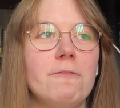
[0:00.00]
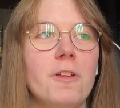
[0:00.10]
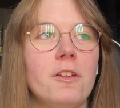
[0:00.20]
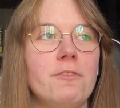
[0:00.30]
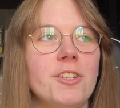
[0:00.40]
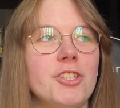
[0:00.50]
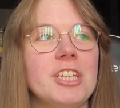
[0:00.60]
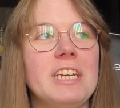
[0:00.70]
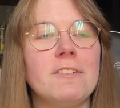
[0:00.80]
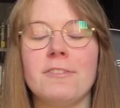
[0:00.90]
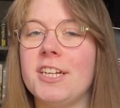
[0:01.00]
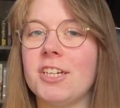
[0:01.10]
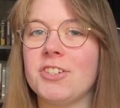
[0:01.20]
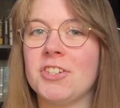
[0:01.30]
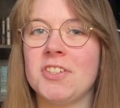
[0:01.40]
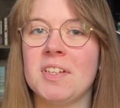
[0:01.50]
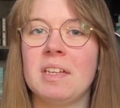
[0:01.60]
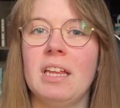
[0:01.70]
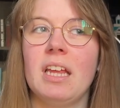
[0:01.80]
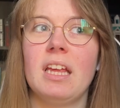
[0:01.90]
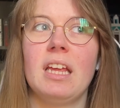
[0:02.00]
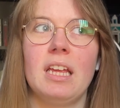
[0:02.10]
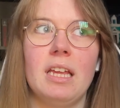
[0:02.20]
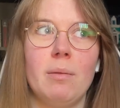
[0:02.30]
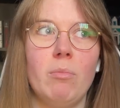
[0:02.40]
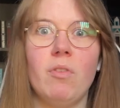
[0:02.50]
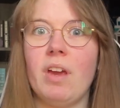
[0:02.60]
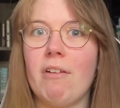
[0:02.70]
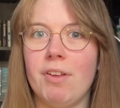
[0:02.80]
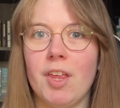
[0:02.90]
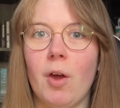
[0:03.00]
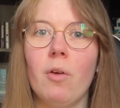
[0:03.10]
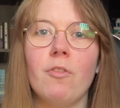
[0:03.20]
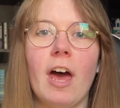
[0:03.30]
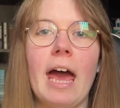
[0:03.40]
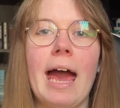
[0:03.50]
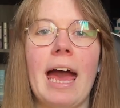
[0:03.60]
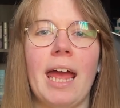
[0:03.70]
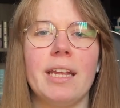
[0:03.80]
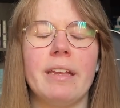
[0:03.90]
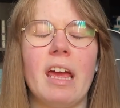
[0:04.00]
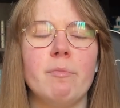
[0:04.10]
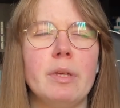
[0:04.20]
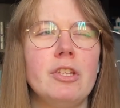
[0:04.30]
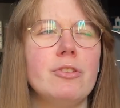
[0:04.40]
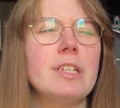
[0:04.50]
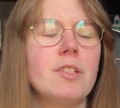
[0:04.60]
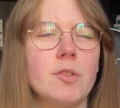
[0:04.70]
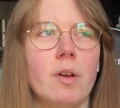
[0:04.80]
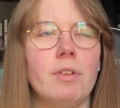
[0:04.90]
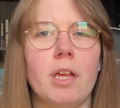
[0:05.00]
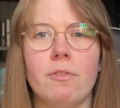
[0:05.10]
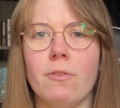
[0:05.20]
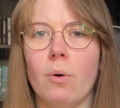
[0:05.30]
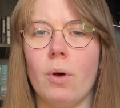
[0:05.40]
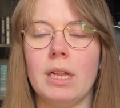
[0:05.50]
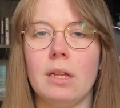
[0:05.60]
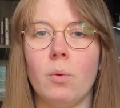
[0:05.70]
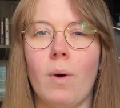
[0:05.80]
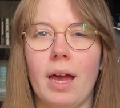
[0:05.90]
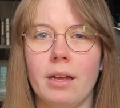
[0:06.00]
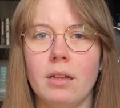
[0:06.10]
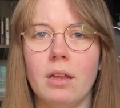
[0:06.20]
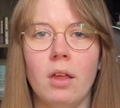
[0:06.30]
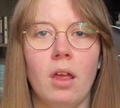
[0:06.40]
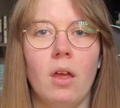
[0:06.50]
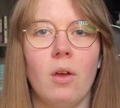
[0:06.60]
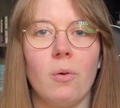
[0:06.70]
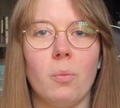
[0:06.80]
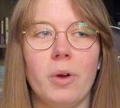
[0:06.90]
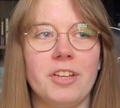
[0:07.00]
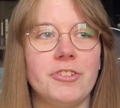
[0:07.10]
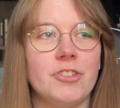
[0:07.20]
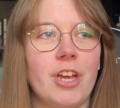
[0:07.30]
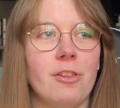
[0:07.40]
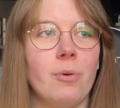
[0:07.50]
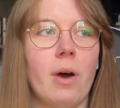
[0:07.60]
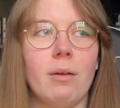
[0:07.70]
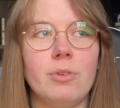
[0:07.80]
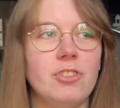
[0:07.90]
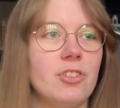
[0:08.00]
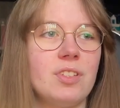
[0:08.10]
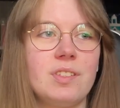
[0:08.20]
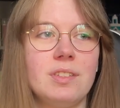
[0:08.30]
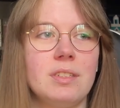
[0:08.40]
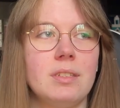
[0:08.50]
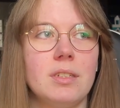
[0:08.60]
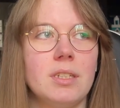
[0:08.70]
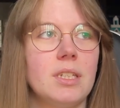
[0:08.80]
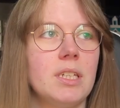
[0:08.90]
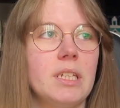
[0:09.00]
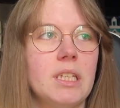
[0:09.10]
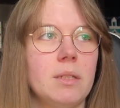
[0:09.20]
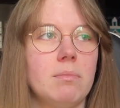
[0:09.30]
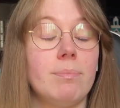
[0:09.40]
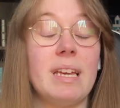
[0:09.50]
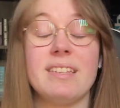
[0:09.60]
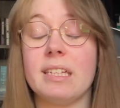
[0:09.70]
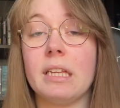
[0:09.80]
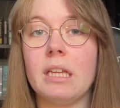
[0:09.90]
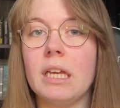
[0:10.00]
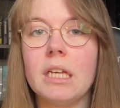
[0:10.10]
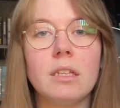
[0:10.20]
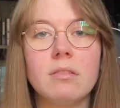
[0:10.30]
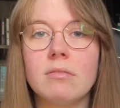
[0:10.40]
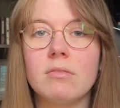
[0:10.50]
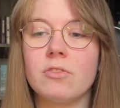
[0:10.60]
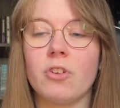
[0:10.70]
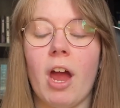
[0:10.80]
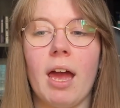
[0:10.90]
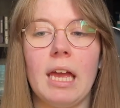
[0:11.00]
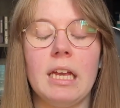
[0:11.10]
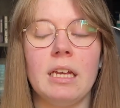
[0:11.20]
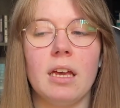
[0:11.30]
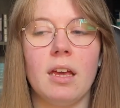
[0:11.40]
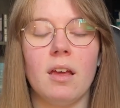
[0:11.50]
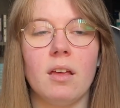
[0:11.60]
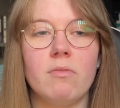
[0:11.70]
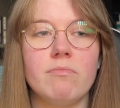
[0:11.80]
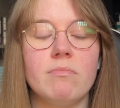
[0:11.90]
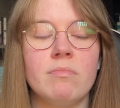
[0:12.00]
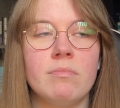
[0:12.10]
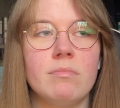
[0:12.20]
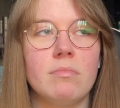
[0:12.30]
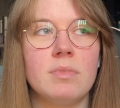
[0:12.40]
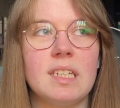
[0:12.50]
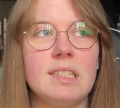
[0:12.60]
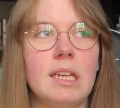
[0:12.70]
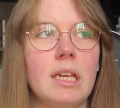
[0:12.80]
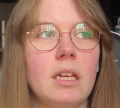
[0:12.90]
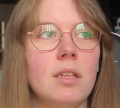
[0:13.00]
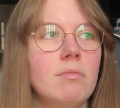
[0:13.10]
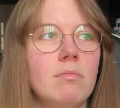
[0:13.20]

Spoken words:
officially finished moving everything over, and I've been using Scrivener for a little while, which I thought I would just basically try to see